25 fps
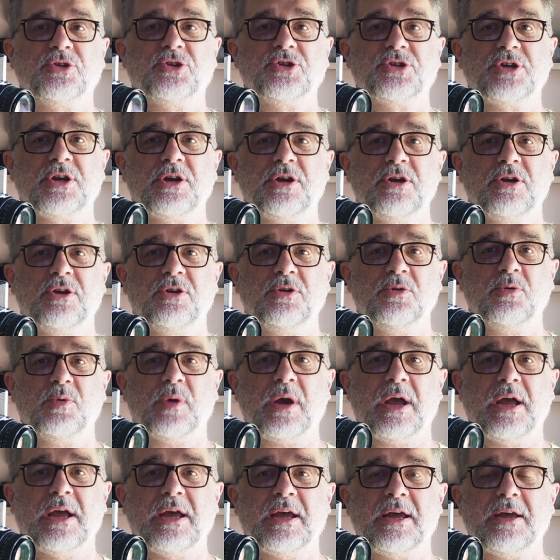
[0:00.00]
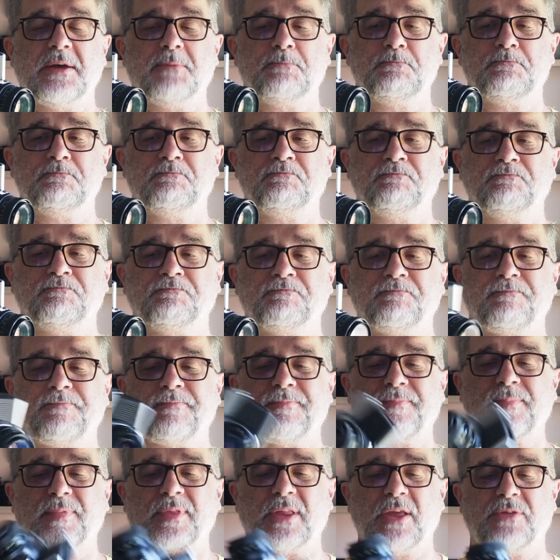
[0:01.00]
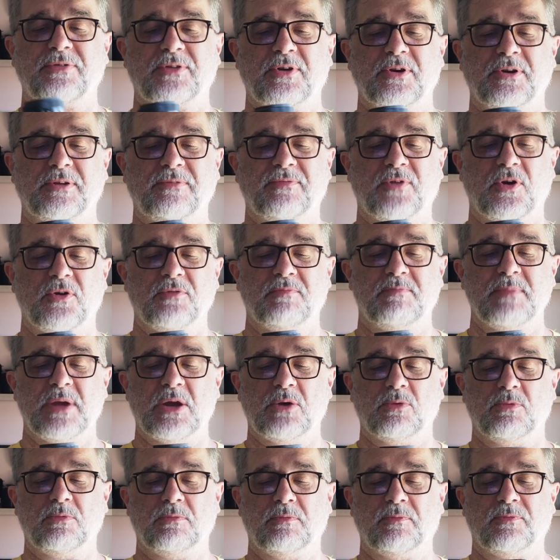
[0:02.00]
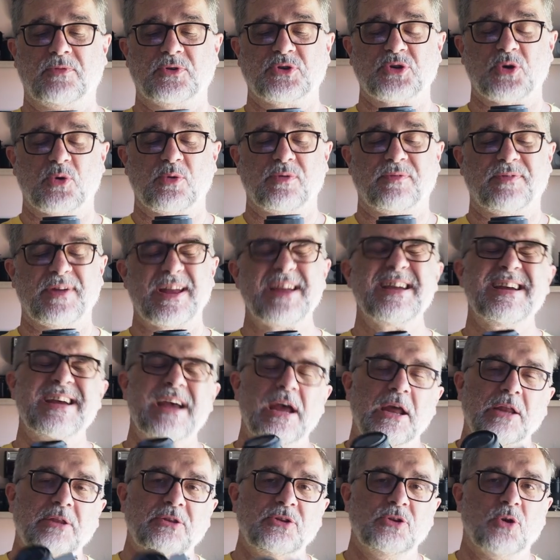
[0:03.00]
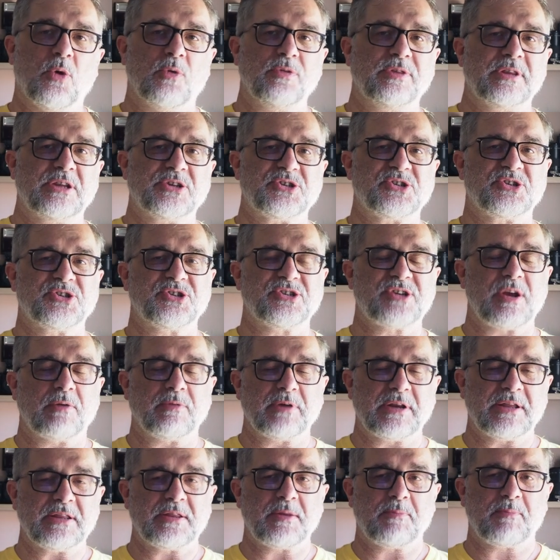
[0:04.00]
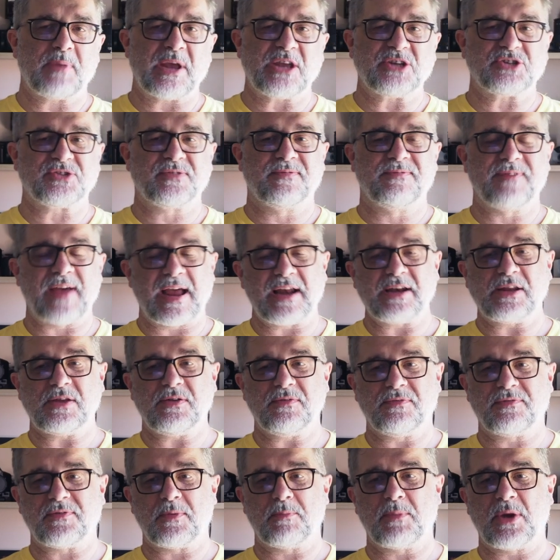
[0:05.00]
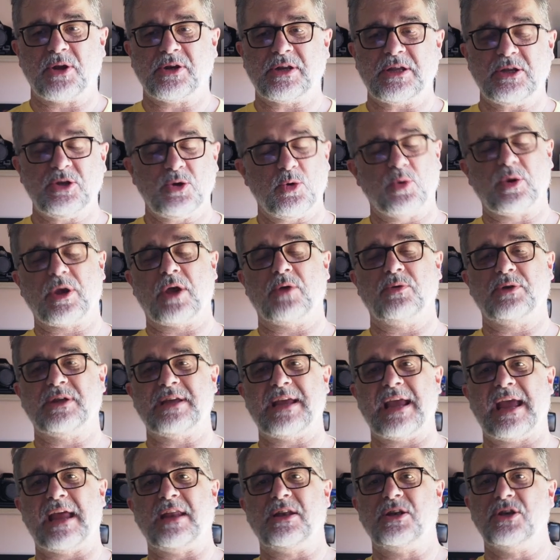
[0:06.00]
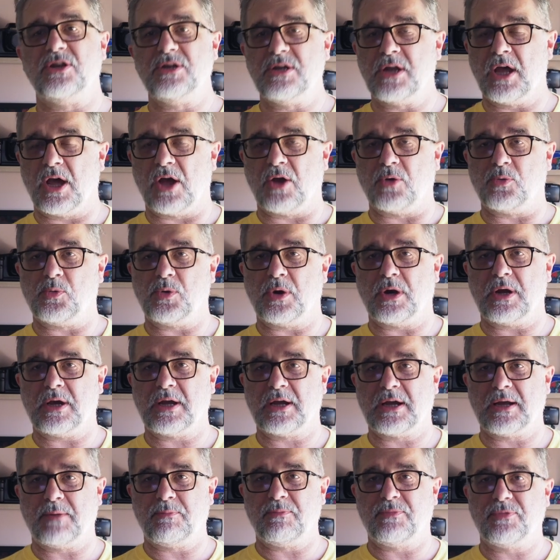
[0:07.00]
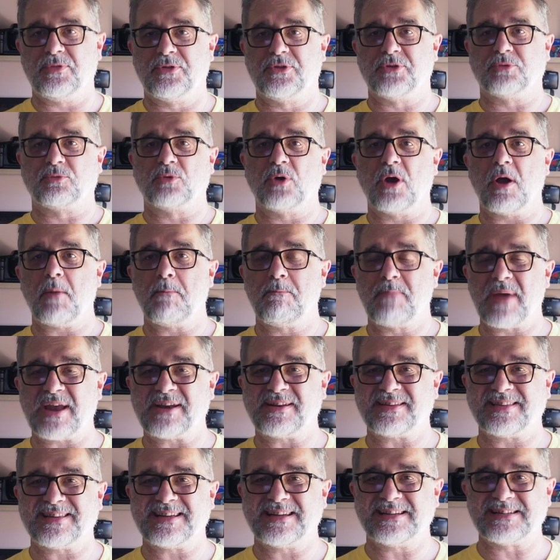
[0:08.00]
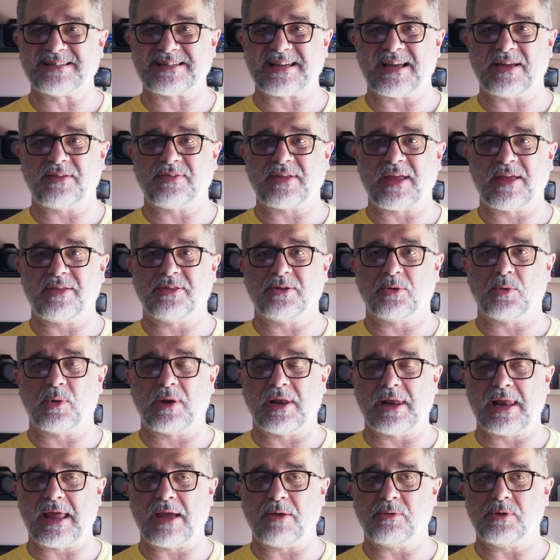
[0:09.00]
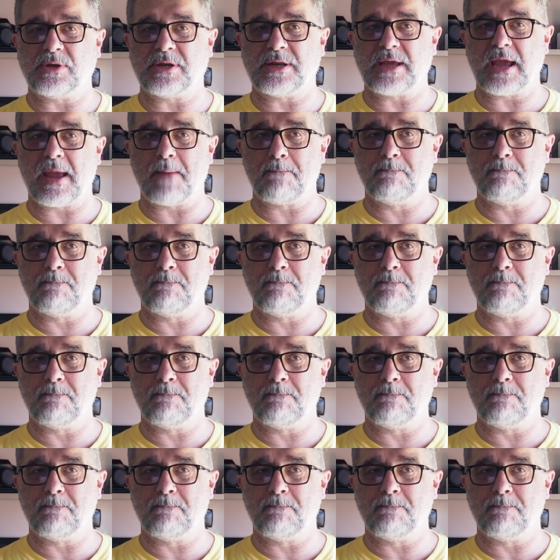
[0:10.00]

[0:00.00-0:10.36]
to um, 35mm photography. Not necessarily the best value for money you're going to get, no. Um, there are better things out there that will allow you to get